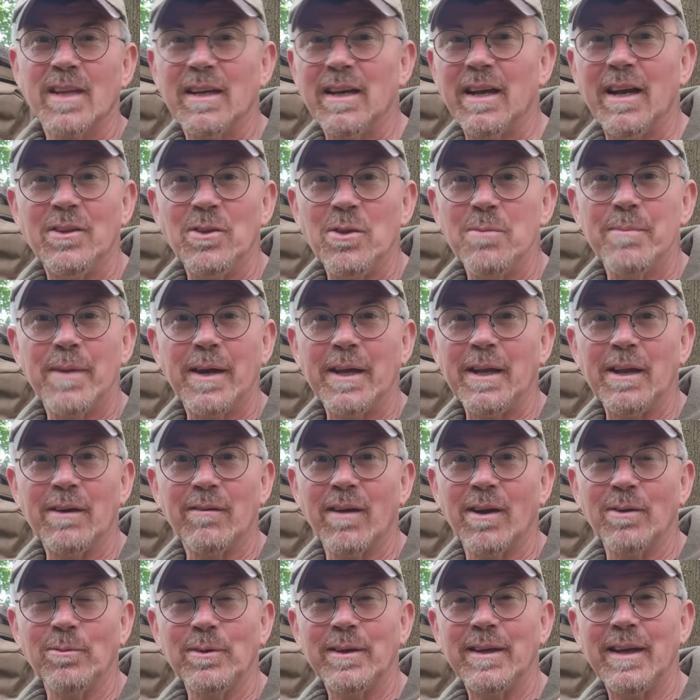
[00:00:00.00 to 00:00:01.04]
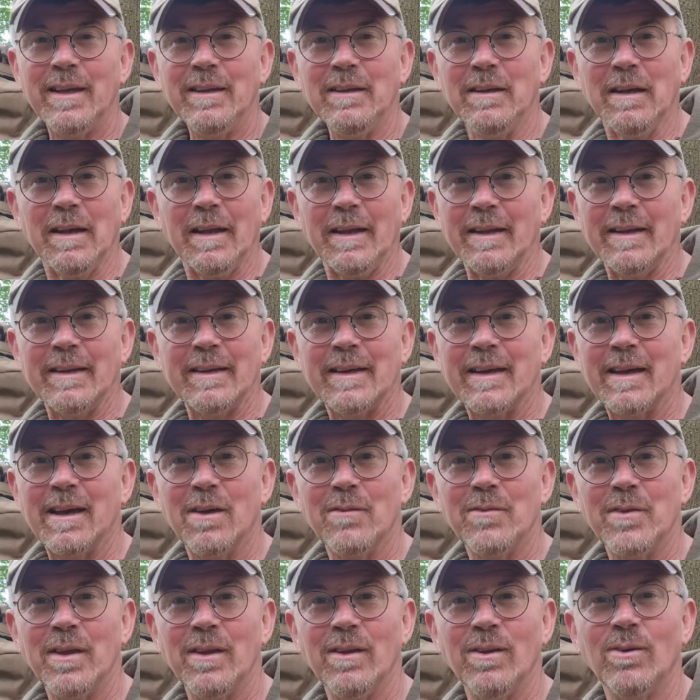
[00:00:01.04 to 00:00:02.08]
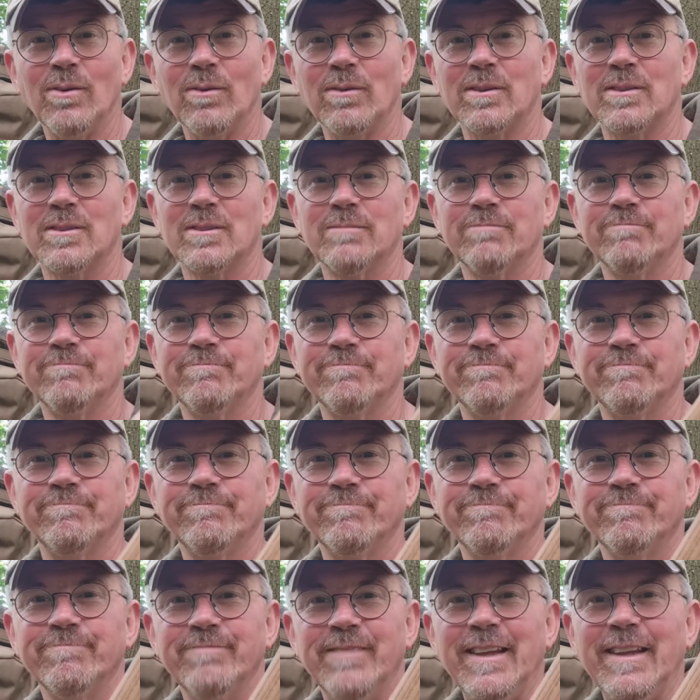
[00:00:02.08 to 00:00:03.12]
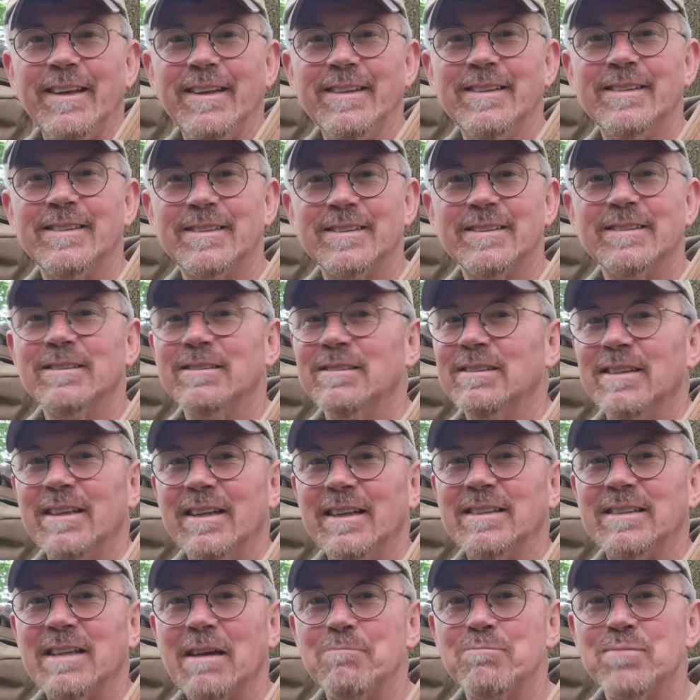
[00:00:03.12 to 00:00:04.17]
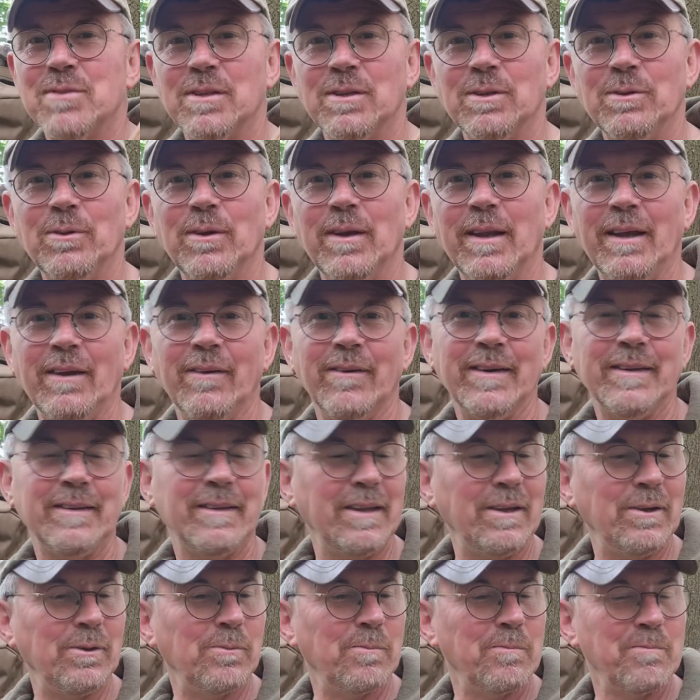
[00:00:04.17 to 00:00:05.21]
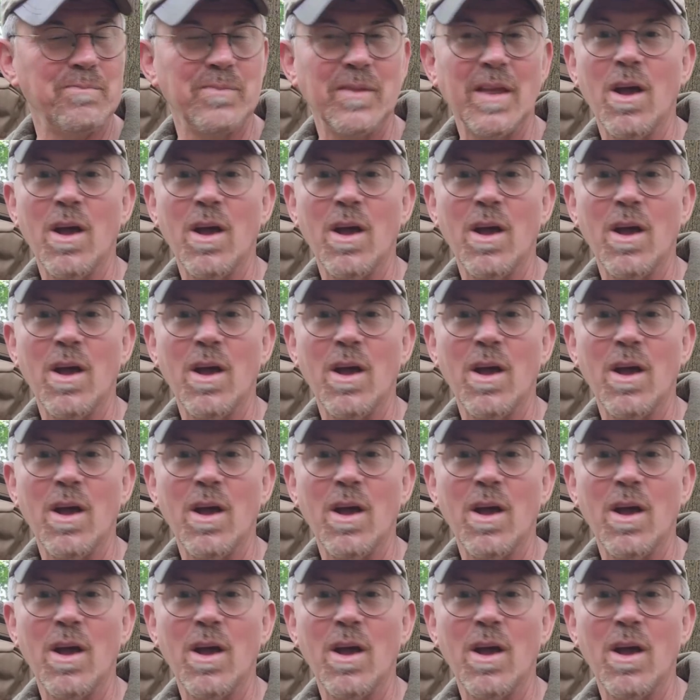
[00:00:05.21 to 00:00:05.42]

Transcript: and you make your own kindling out of your logs, this is absolutely ideal.